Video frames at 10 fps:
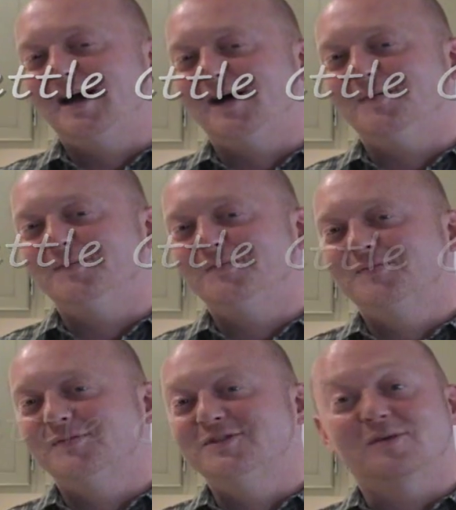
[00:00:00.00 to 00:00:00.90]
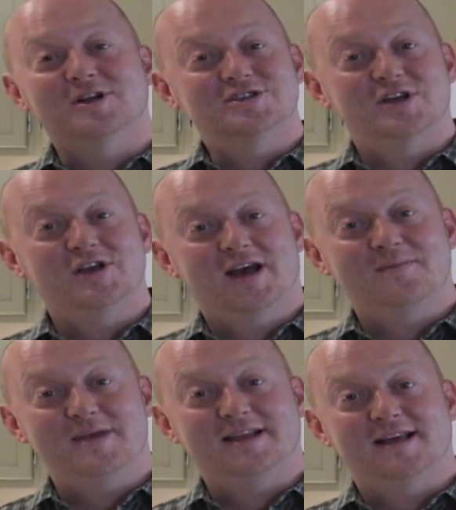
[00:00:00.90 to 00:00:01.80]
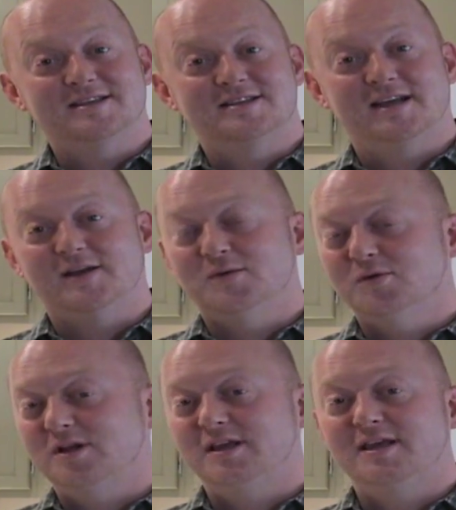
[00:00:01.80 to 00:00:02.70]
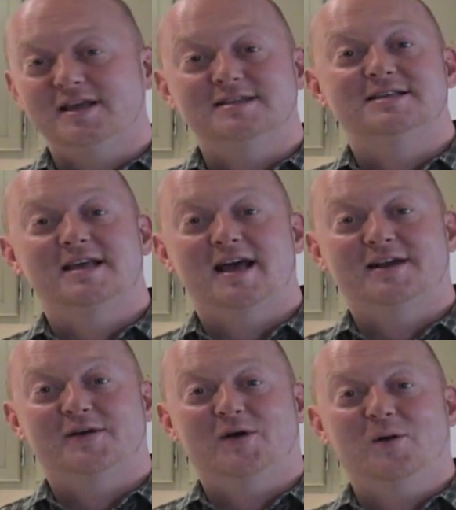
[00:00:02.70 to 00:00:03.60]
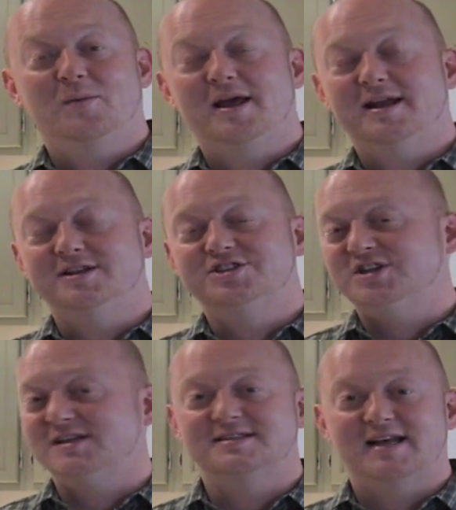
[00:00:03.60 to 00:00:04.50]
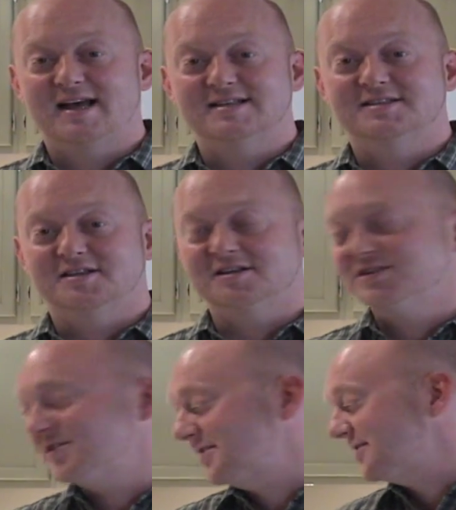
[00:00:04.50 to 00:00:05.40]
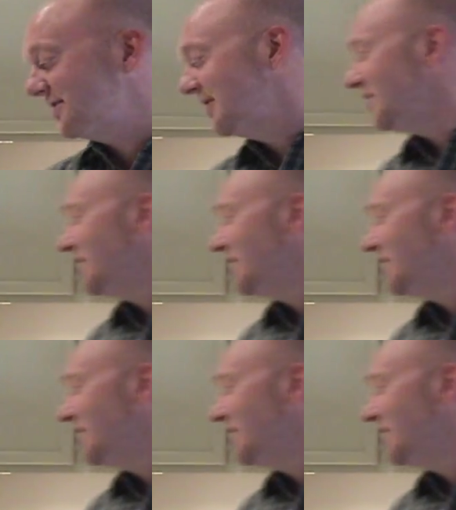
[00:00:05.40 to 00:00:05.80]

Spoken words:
So I'm going to show you how to make that today. Really easy at home and just as delicious.